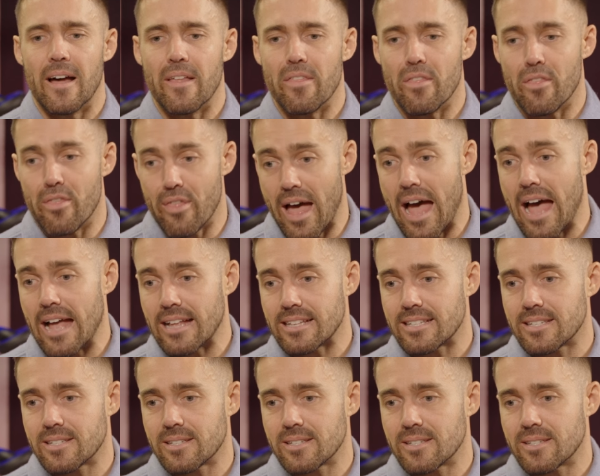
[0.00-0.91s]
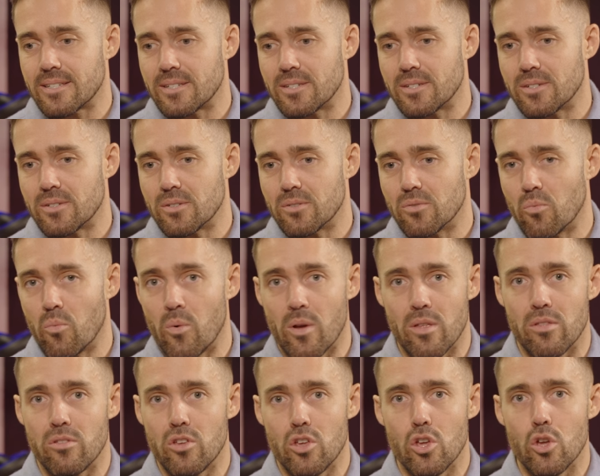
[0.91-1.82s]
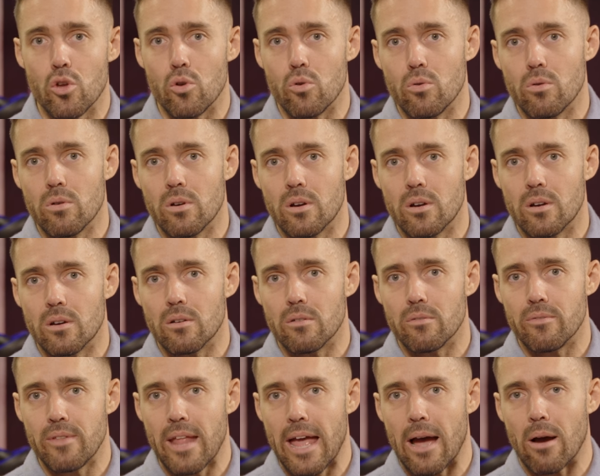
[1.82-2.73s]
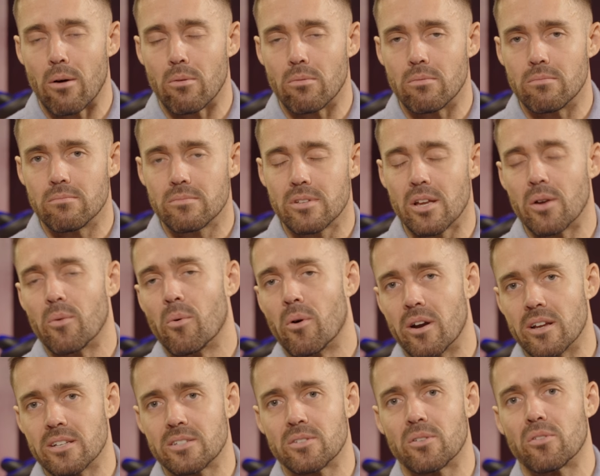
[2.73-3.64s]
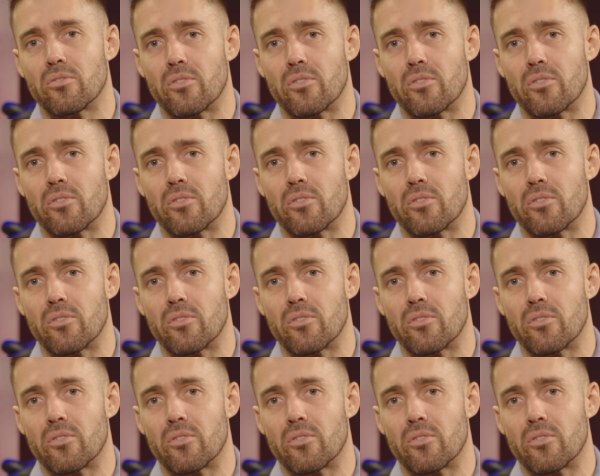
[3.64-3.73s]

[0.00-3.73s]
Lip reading: that with you now. Don't worry, it's not